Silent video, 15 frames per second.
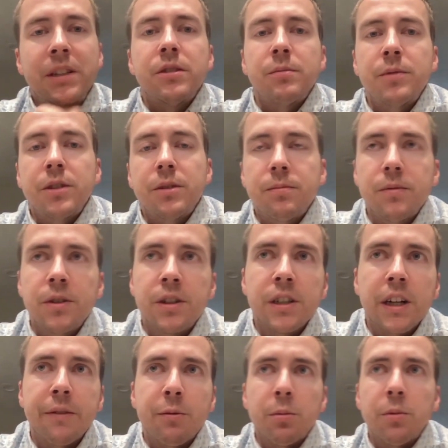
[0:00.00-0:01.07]
you're
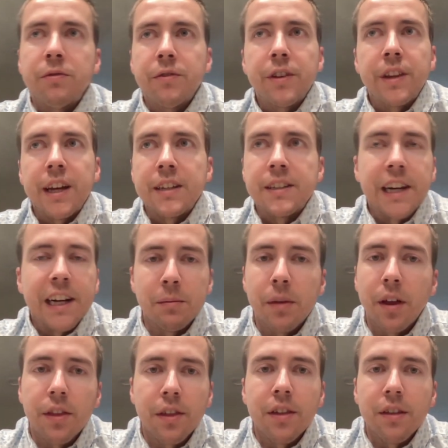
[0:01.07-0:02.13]
uncomfortable for that entire
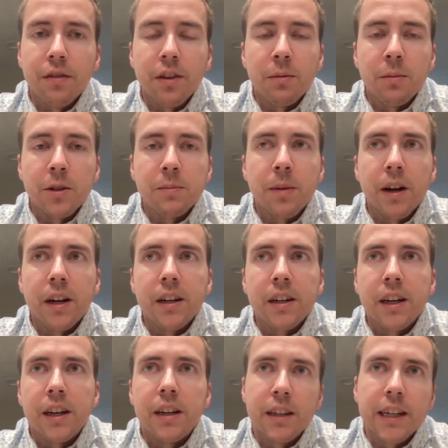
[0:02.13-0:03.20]
month for the most part.
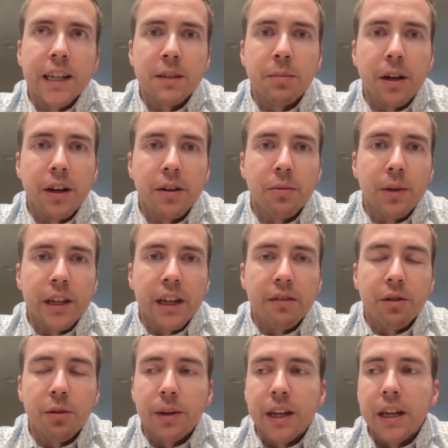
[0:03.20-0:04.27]
It gets better week
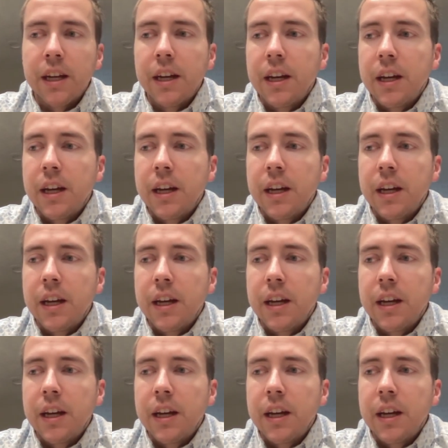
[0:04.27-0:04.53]
after week,